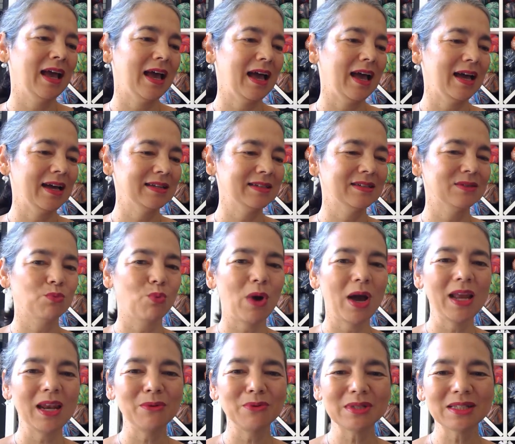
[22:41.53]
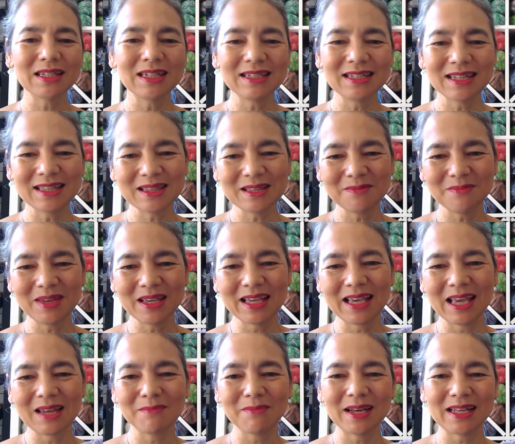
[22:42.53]
And while I was knitting them,
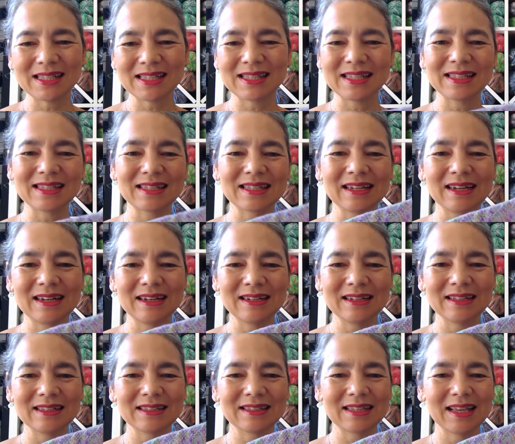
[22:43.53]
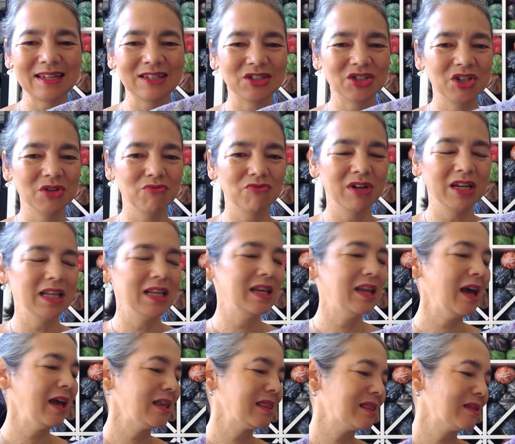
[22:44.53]
again, my sister said she really
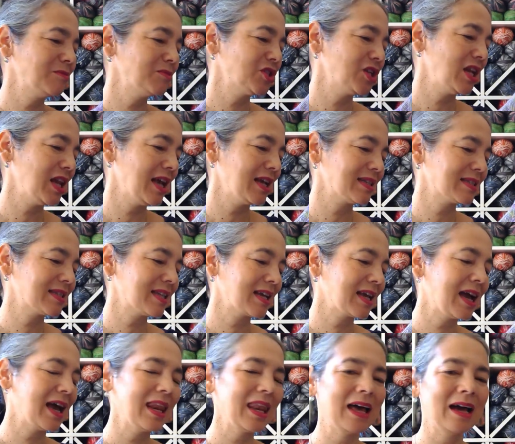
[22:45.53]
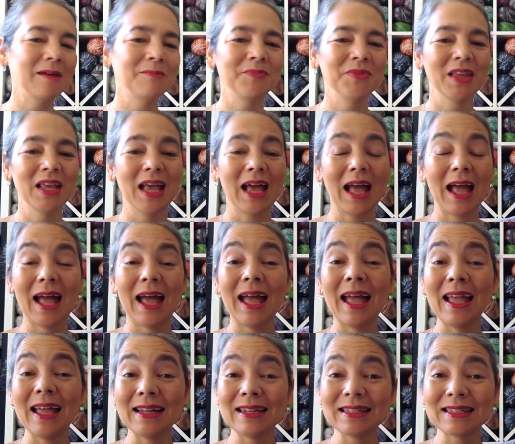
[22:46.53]
liked them. She likes the color,
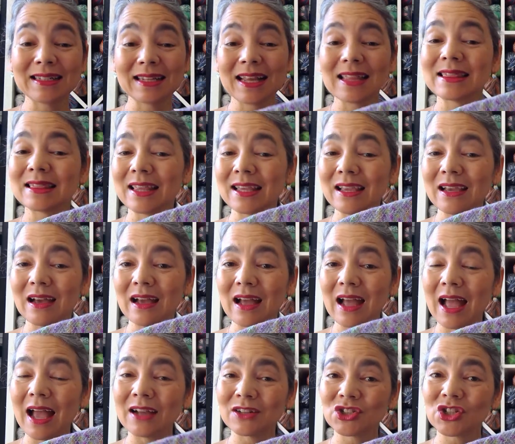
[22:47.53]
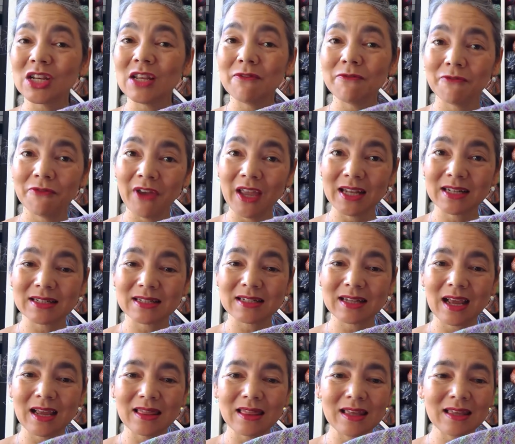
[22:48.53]
and they actually fit.
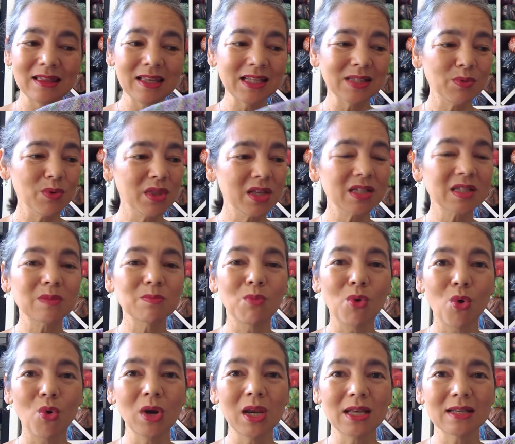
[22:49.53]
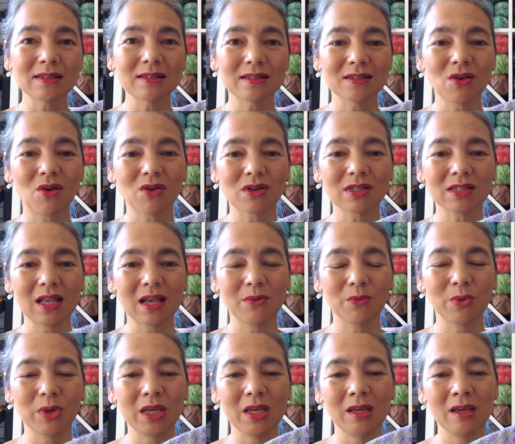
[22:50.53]
I think these were the smallest socks that
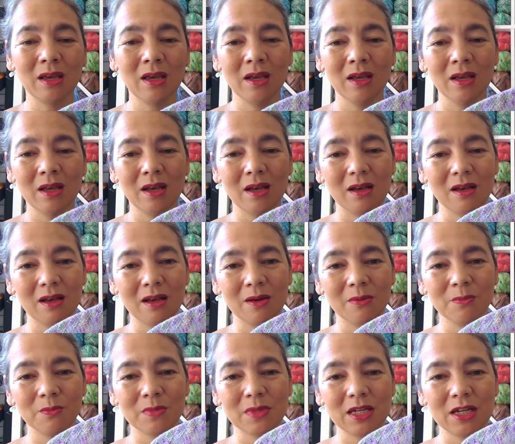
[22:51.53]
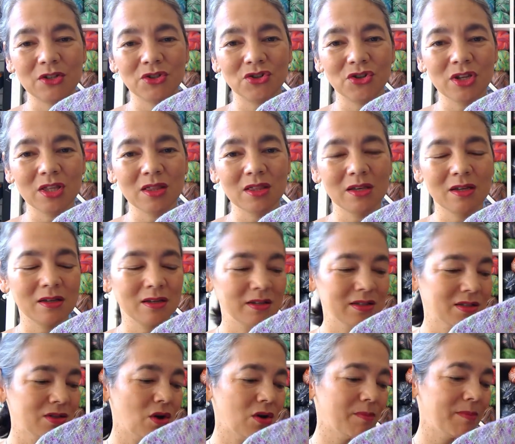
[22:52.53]
we knit during the
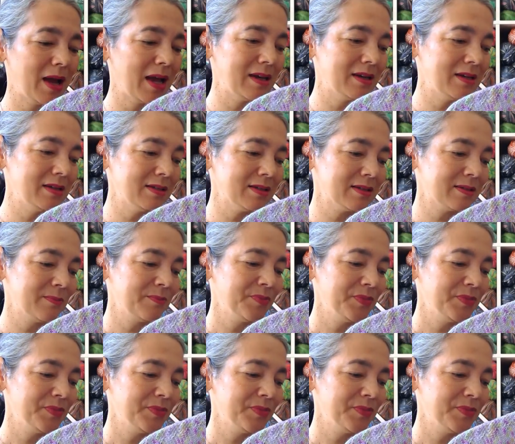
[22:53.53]
Sock Madness.